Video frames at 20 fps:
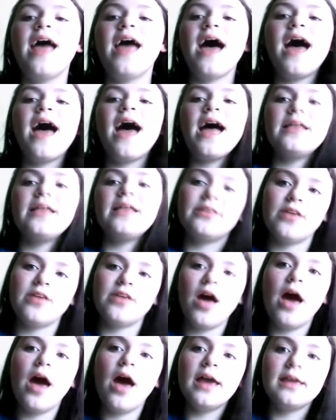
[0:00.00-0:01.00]
And
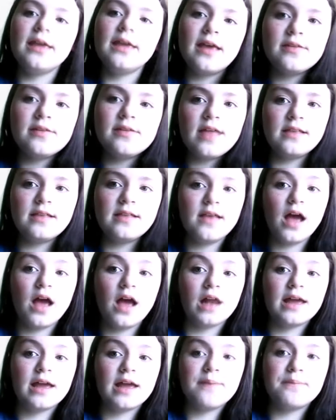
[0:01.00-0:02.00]
I guess that's it.
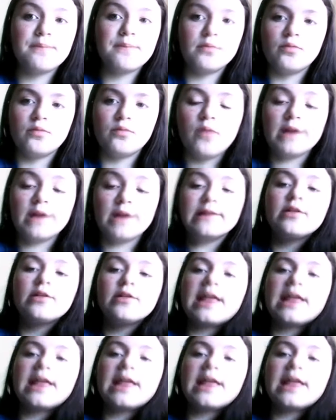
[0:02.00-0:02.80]
I'll get... I look like a